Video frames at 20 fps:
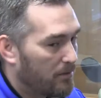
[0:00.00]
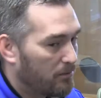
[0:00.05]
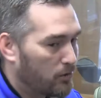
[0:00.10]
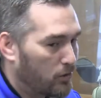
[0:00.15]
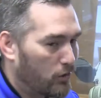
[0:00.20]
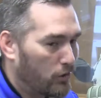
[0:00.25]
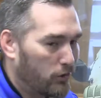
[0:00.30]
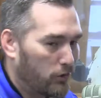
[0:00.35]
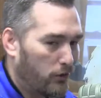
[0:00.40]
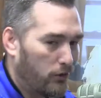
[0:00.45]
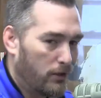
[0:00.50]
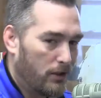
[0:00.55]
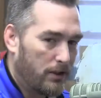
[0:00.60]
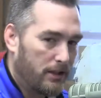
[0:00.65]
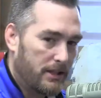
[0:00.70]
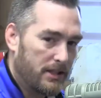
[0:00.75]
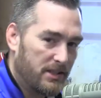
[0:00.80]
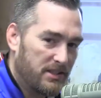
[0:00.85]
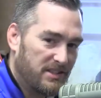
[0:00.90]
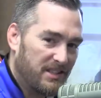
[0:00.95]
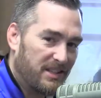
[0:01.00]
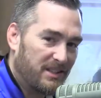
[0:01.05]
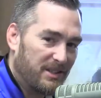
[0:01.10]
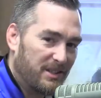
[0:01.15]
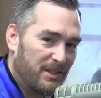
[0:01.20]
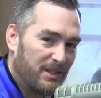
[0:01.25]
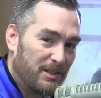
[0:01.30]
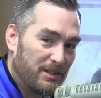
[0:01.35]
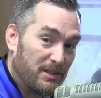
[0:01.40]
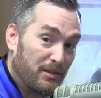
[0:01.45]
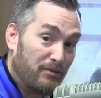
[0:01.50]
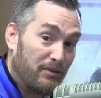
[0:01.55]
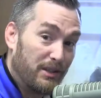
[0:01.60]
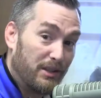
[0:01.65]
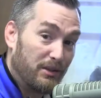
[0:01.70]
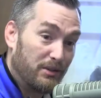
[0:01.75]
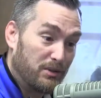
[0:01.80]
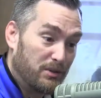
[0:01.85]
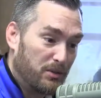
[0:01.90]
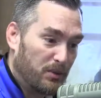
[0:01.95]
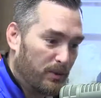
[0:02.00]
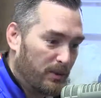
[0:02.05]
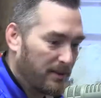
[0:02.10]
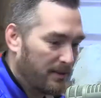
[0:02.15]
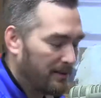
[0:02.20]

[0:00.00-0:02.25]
for all you young kids out there, is a video store.